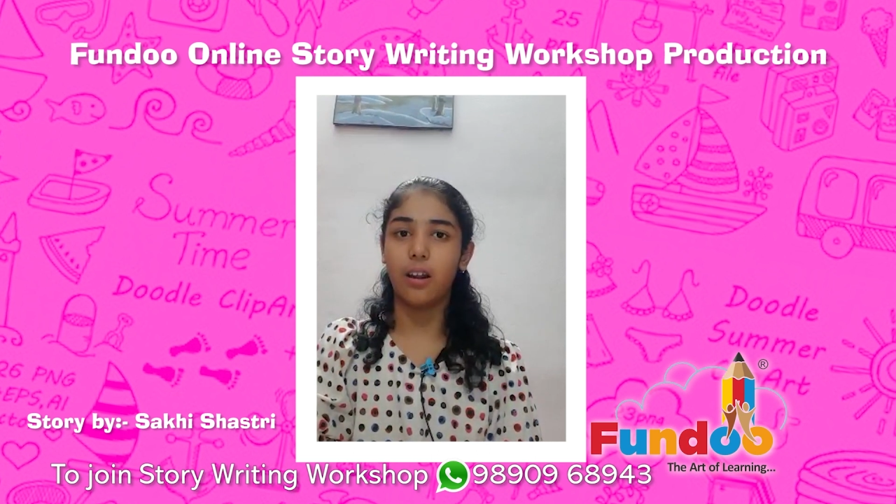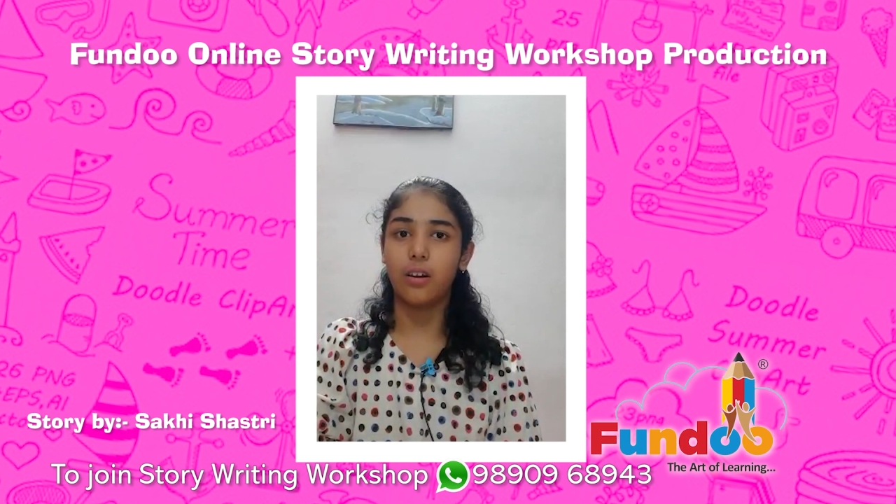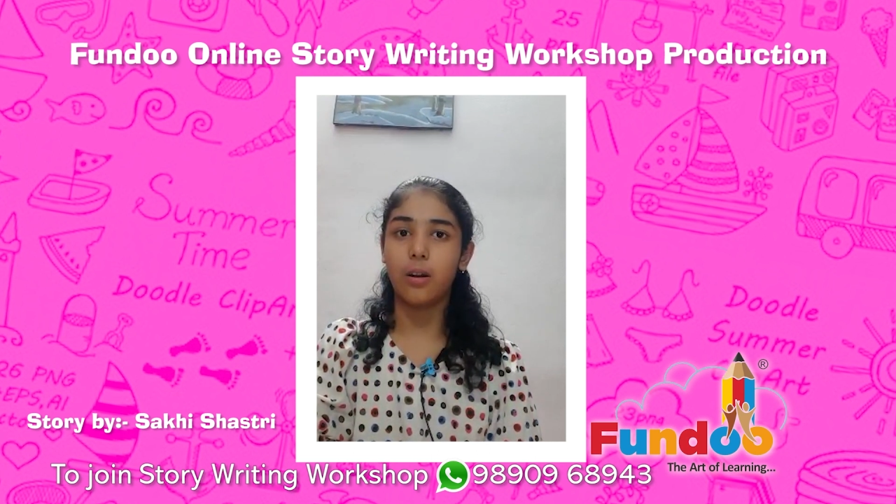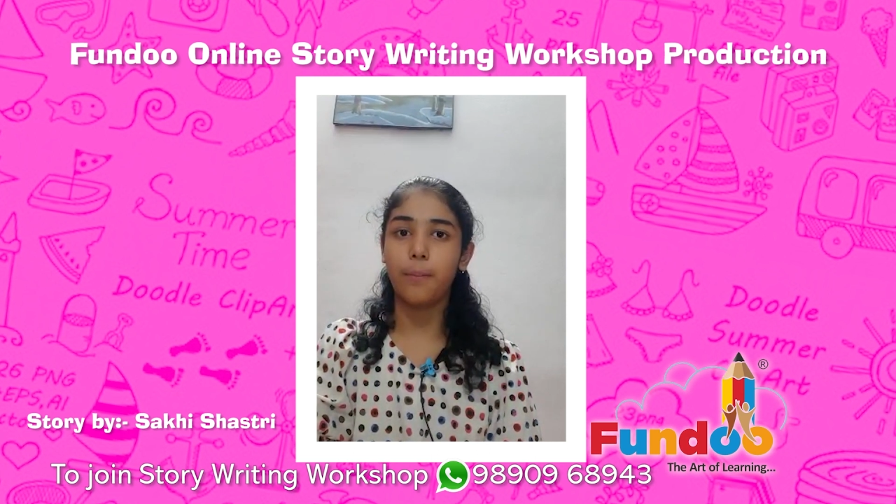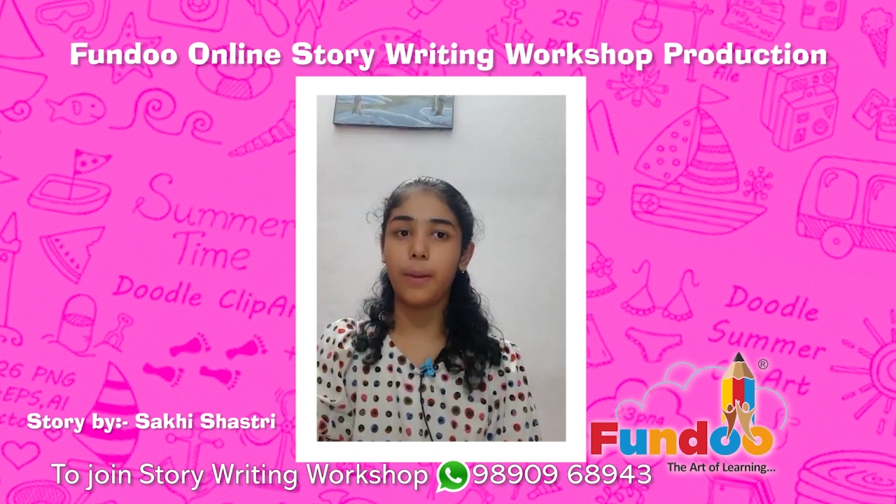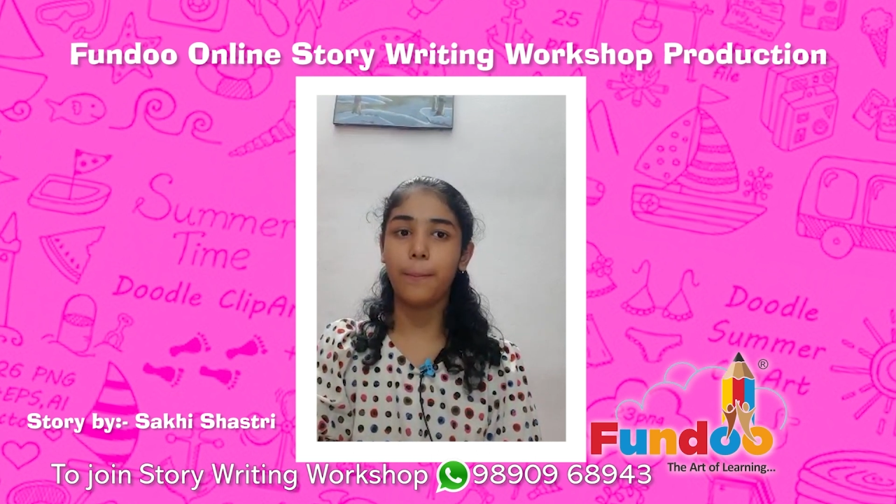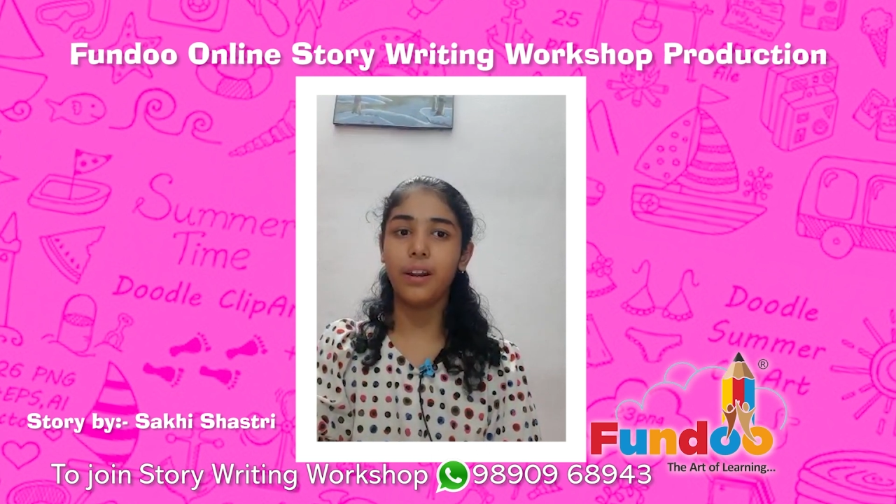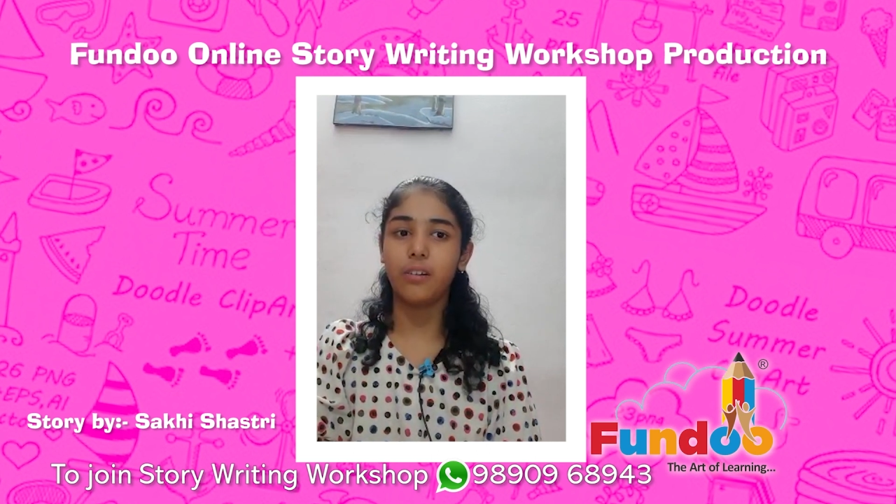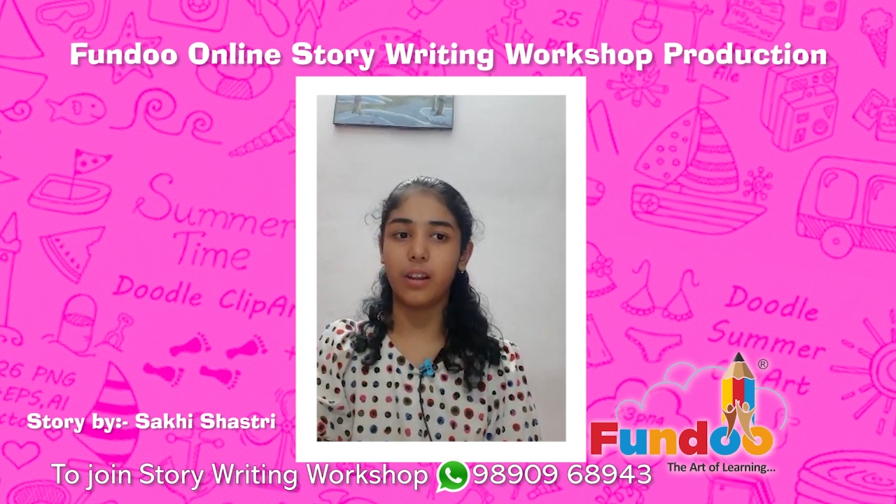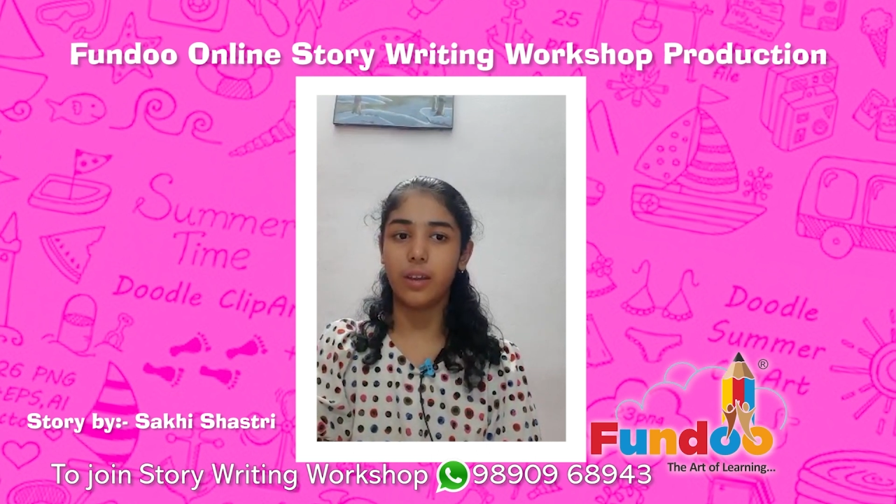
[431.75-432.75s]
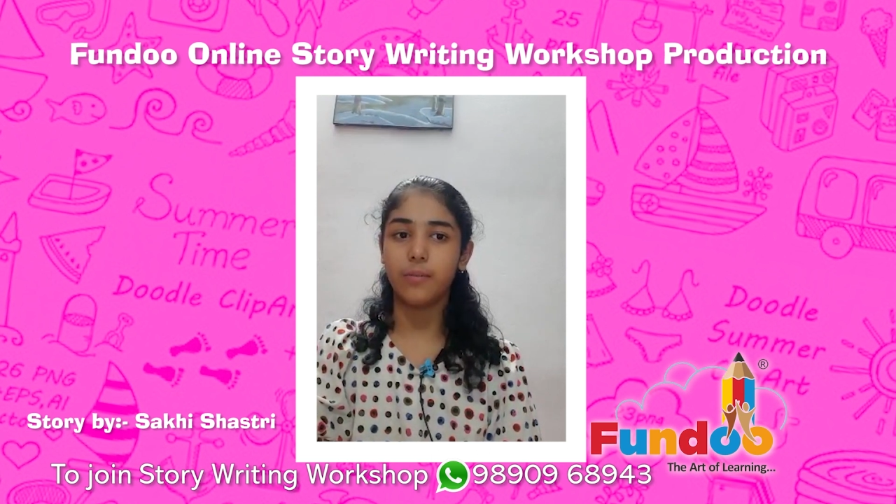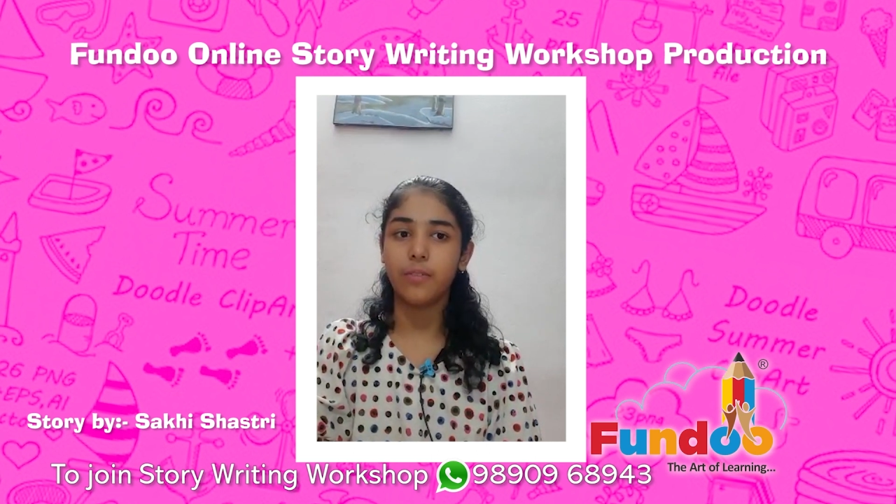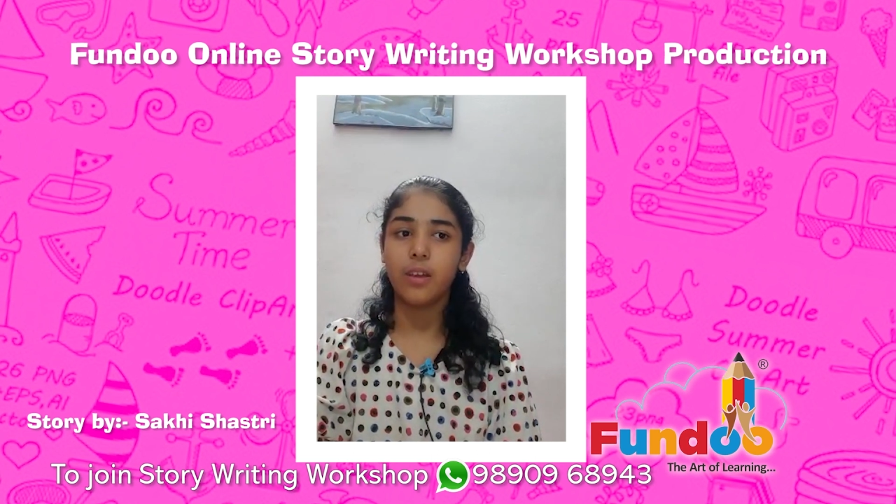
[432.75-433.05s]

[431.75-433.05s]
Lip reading: under a peepal tree.